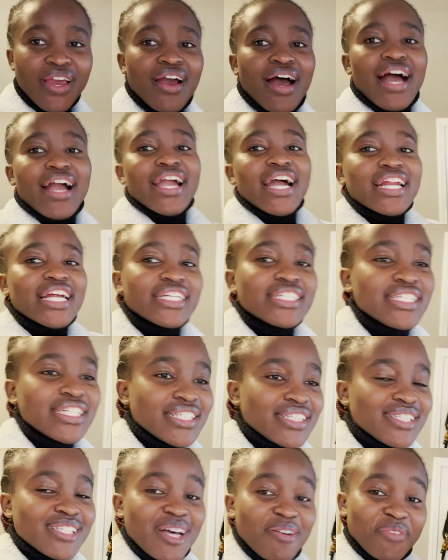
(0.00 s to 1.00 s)
I kind of
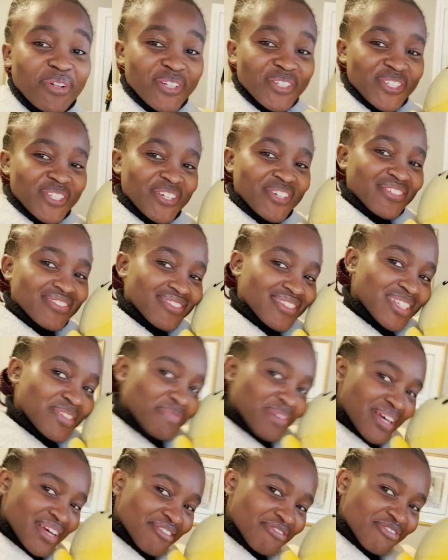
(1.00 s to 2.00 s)
did some. Also, he's
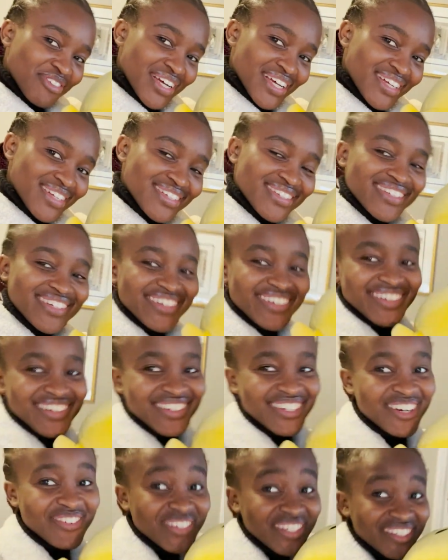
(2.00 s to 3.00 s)
my friend. I gotta
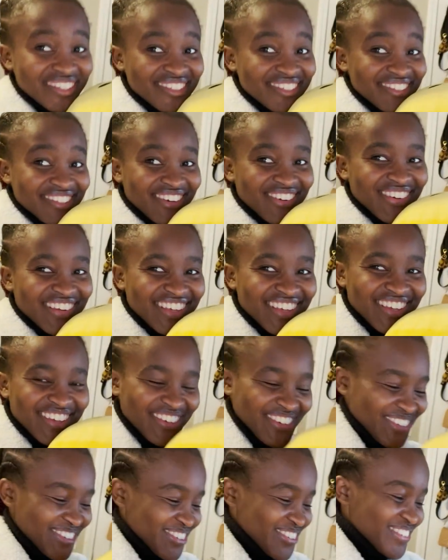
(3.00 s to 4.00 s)
tell him, he's so cute.
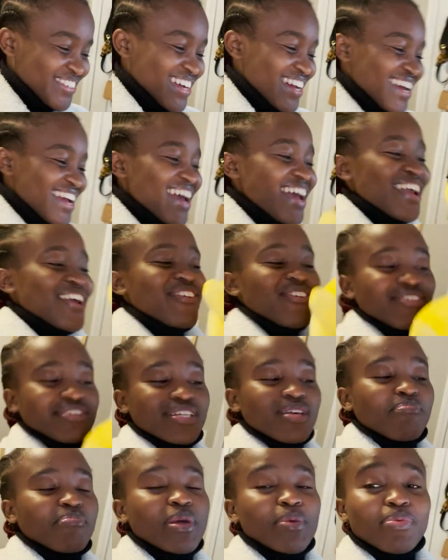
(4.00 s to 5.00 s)
You know,
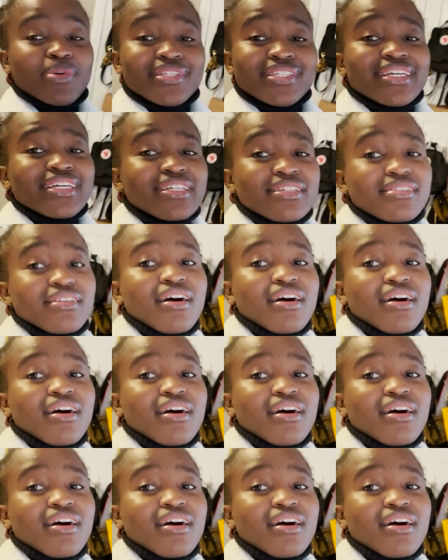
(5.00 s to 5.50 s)
some people say he's